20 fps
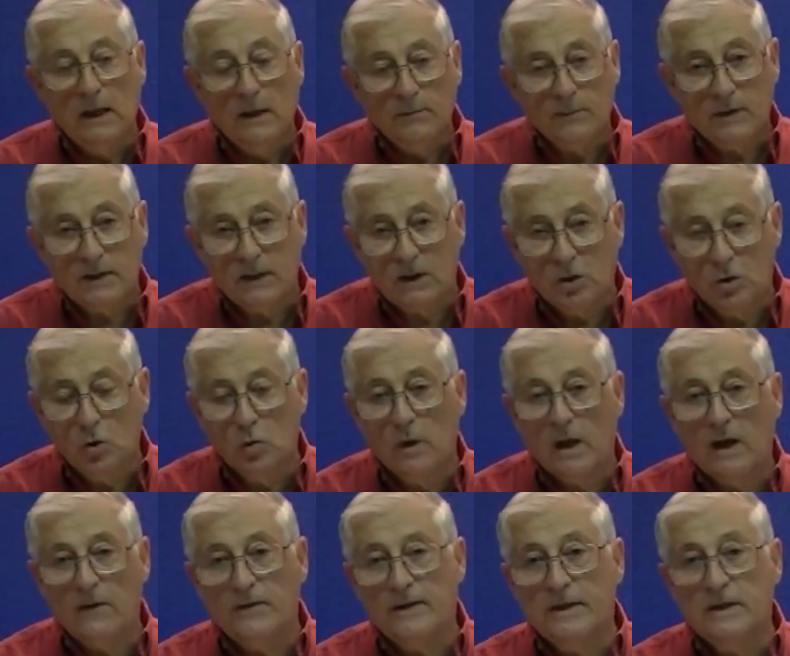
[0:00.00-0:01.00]
But they do
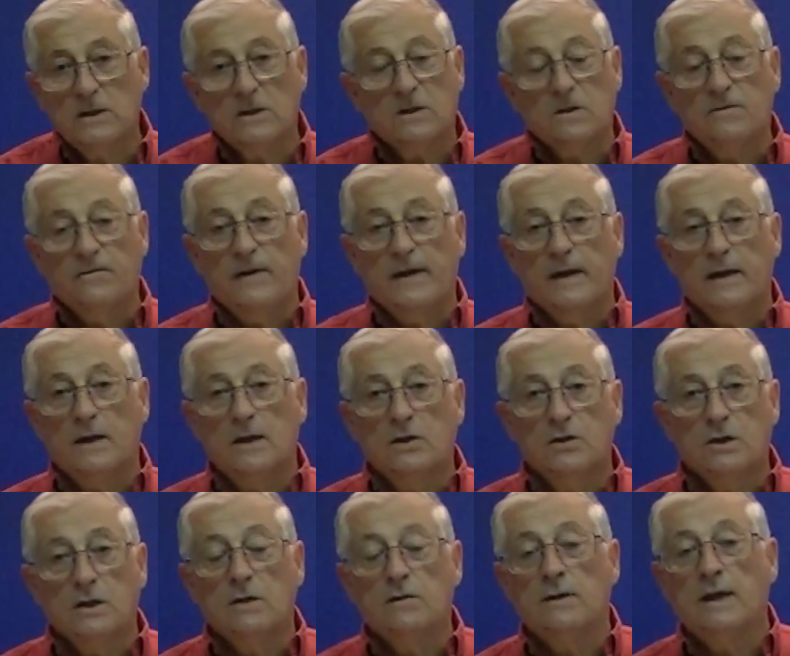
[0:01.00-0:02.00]
have a
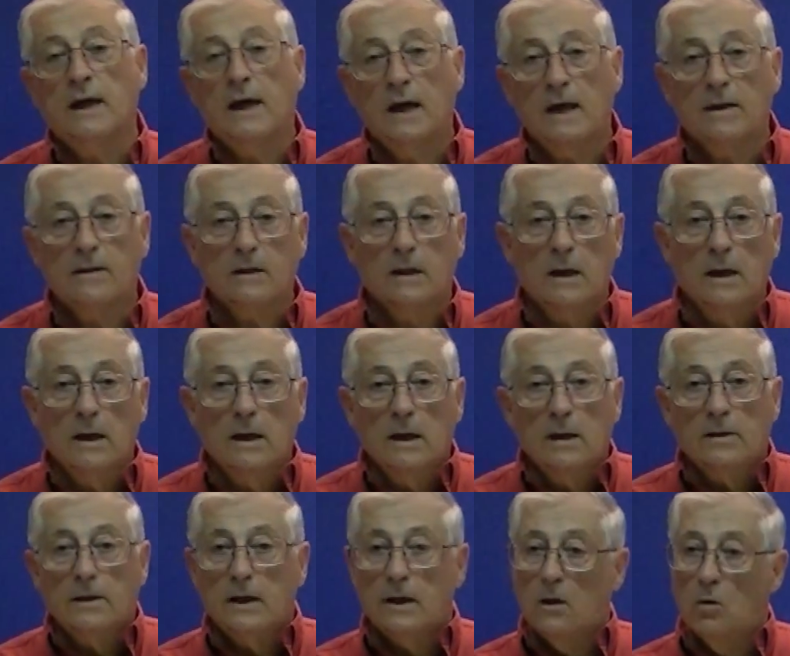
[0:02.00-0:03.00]
disadvantage in that
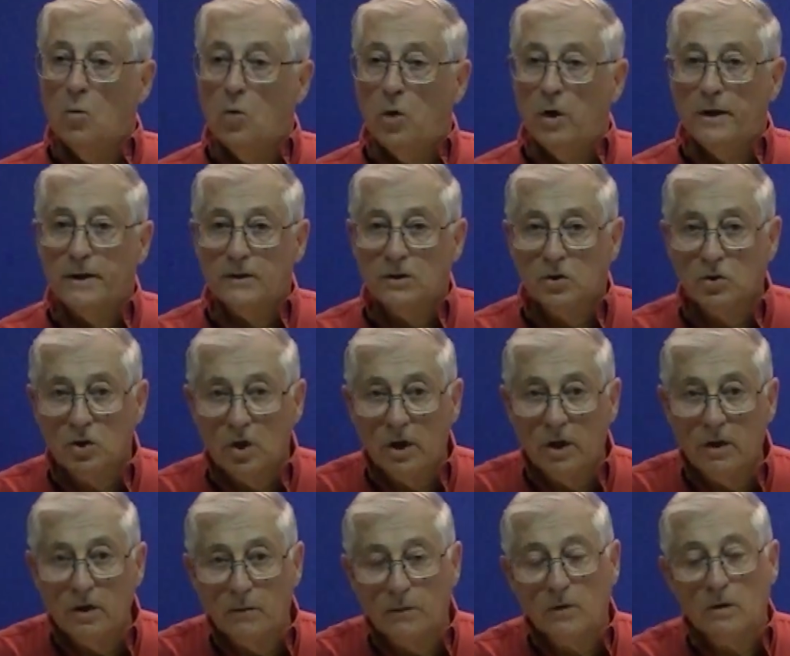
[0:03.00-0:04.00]
they are water
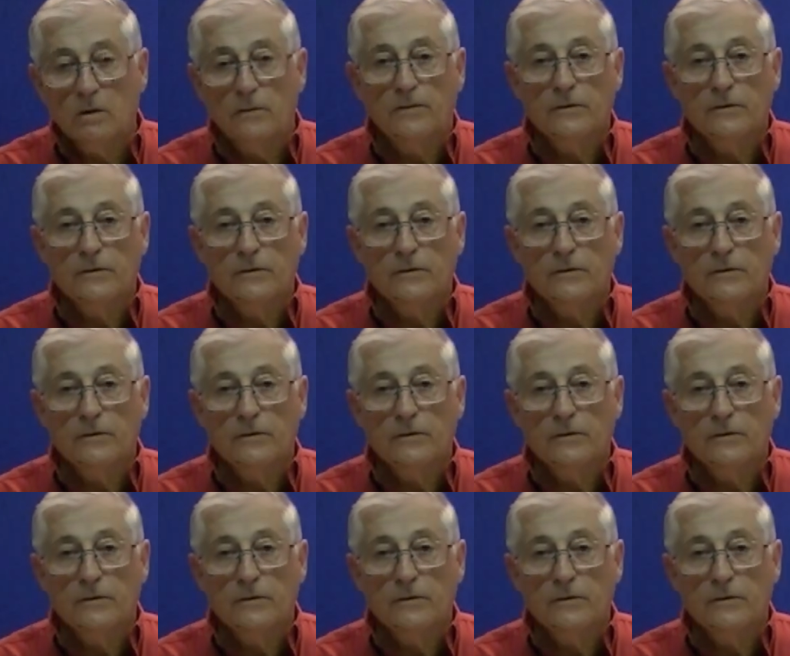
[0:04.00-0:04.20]
soluble,